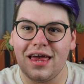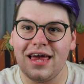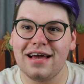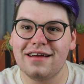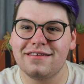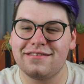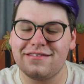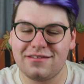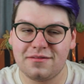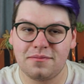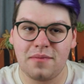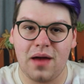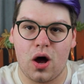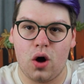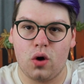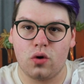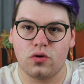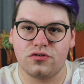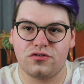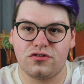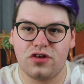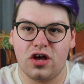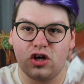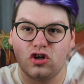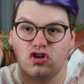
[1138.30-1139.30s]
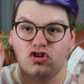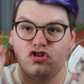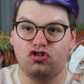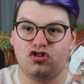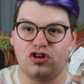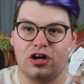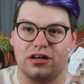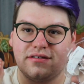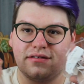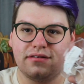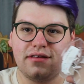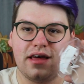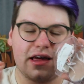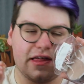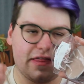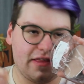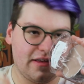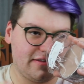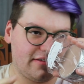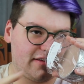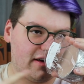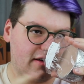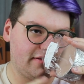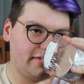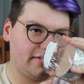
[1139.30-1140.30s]
it smells just like
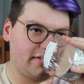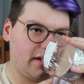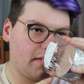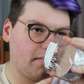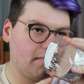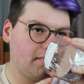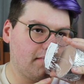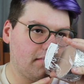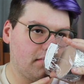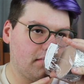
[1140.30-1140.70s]
this icing.